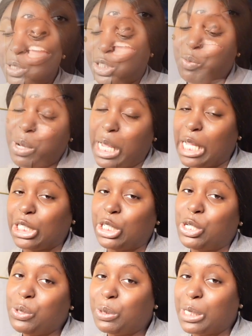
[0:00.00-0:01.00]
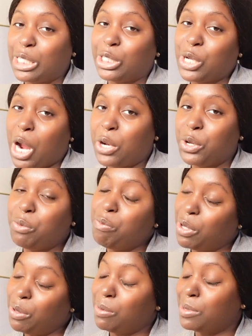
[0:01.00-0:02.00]
She wanna introduce us to her new
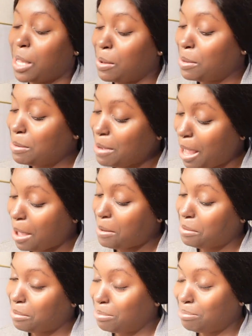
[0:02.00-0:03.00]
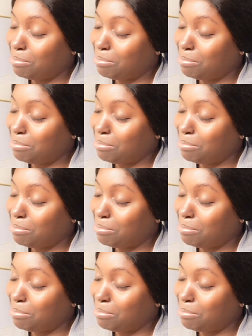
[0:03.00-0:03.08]
boo, so you know.